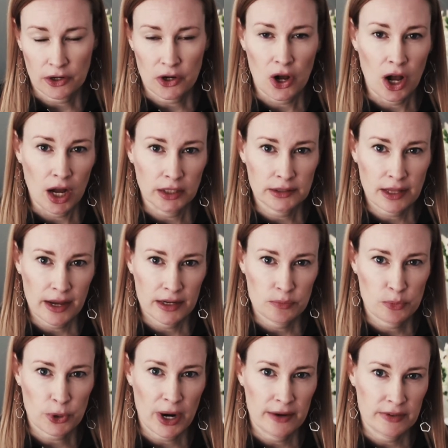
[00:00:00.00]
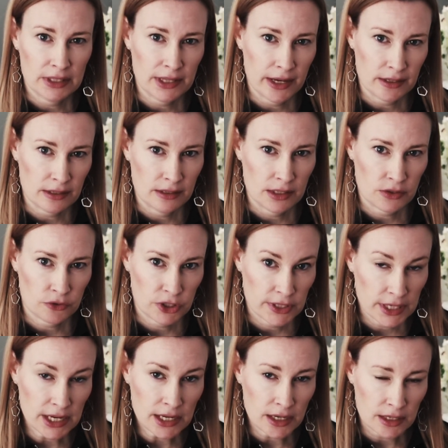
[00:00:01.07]
our online private lessons for
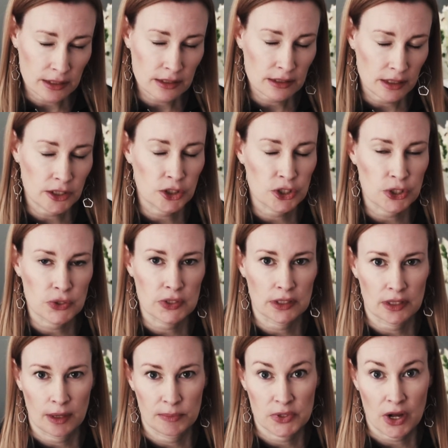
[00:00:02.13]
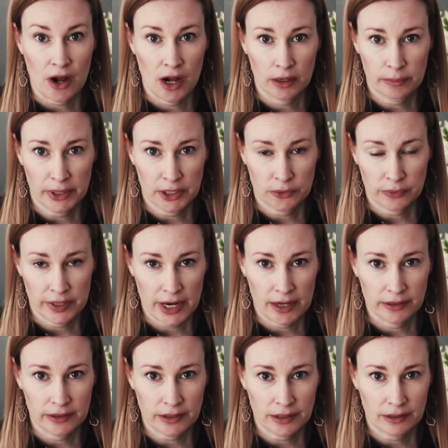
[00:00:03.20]
teens, introducing them to augmented
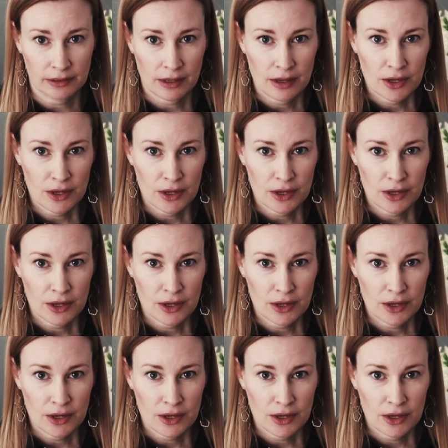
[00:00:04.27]
reality.